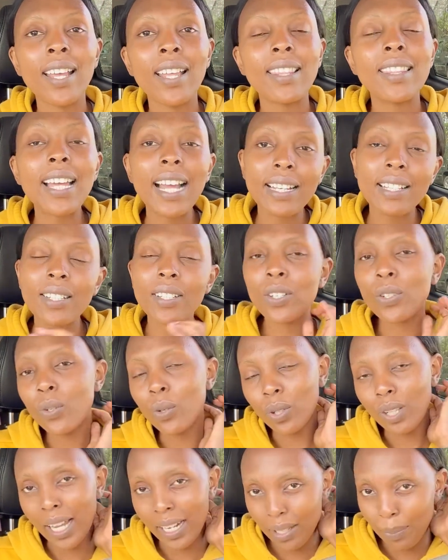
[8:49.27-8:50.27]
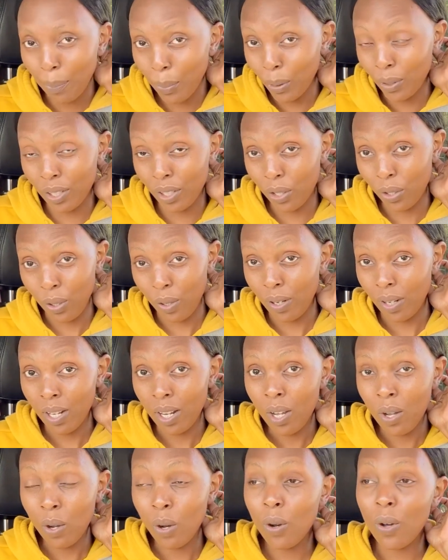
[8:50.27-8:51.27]
that, you know, that position
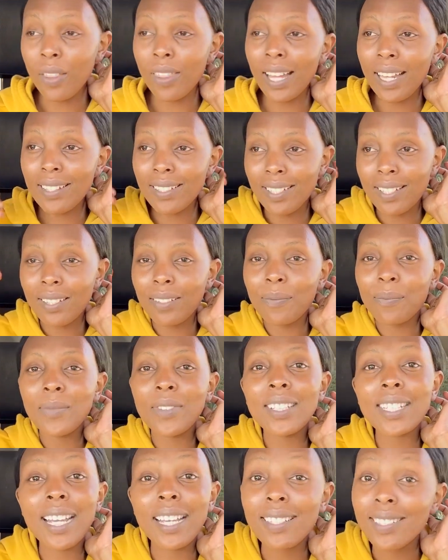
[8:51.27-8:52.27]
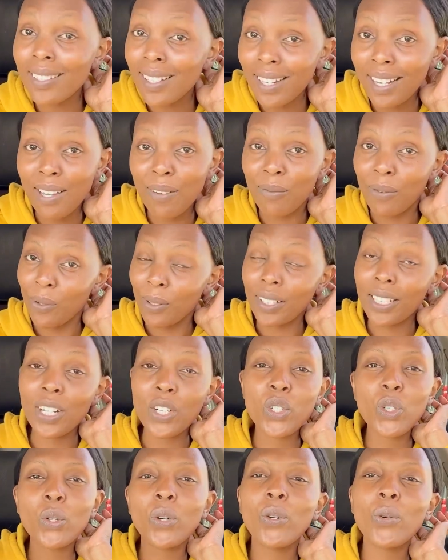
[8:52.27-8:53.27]
or that next level
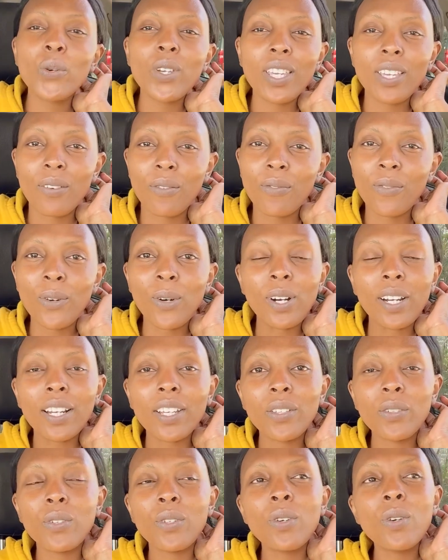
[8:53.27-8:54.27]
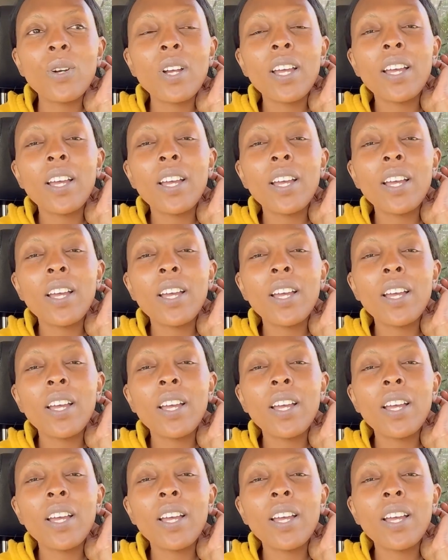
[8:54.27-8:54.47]
that you're looking for, you know?